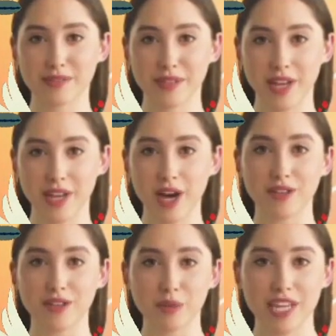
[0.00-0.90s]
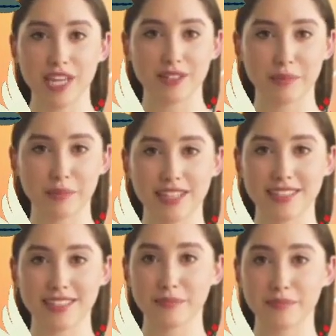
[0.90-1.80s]
Over 100 pages of
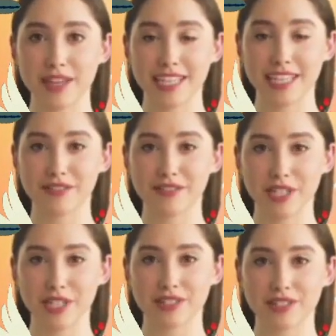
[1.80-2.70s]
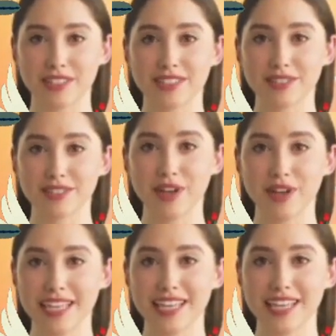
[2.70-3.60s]
positive affirmations to soothe stress
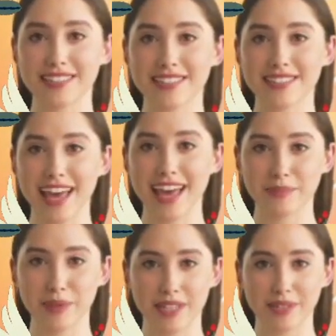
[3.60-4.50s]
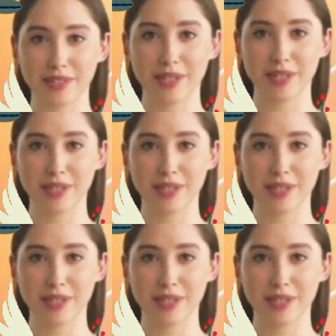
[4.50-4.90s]
and anxiety, promoting peace and